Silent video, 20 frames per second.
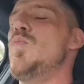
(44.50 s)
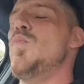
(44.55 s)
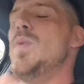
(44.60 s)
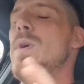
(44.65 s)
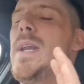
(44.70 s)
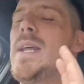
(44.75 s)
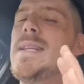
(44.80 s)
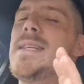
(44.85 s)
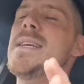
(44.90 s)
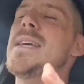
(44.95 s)
we
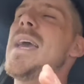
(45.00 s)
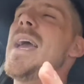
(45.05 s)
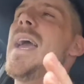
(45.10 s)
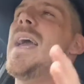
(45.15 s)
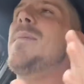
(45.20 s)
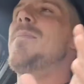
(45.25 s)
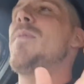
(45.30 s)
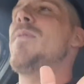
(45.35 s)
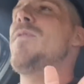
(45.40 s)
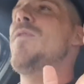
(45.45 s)
need to get
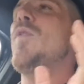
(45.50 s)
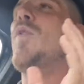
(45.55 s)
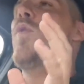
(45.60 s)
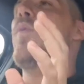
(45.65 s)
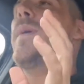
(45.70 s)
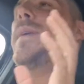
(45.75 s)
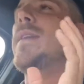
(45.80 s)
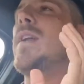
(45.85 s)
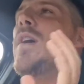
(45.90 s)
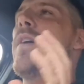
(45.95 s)
it before
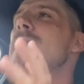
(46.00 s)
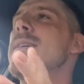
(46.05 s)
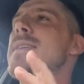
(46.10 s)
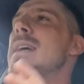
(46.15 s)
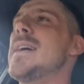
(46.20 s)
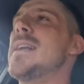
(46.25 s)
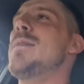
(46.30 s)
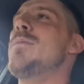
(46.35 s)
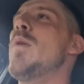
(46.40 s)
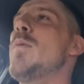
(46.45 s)
we know
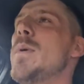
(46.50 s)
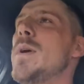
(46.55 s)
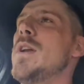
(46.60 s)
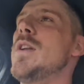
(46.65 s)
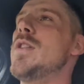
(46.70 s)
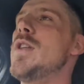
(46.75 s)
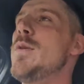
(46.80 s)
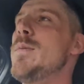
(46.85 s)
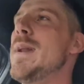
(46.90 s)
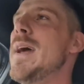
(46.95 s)
exactly what we're going
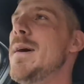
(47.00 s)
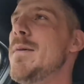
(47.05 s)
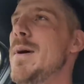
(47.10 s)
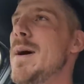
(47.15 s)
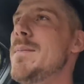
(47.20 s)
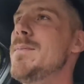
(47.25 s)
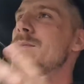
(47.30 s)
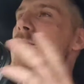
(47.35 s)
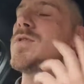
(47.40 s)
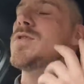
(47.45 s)
to do with that one,